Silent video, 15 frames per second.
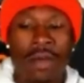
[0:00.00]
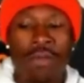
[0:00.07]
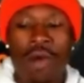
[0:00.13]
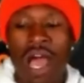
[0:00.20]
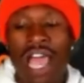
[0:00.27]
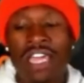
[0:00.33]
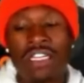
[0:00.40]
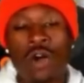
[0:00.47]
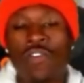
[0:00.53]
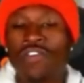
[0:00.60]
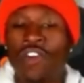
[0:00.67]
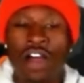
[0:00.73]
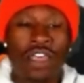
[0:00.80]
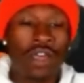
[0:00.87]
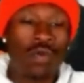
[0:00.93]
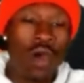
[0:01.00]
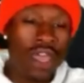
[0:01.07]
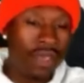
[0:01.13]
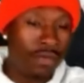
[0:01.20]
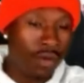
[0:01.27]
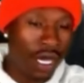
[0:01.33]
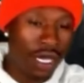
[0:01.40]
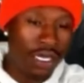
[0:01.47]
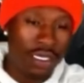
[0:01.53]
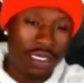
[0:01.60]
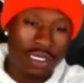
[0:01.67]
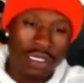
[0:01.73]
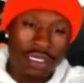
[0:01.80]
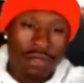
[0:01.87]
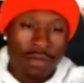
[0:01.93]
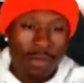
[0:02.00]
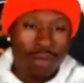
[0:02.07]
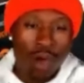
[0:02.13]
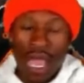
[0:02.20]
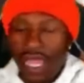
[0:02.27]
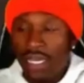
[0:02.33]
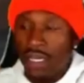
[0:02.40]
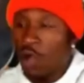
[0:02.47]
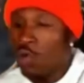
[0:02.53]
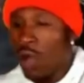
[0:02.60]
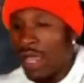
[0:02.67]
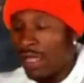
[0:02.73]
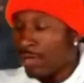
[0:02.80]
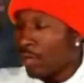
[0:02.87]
boy, ain't no fucking way, boy. Boy, ain't no way,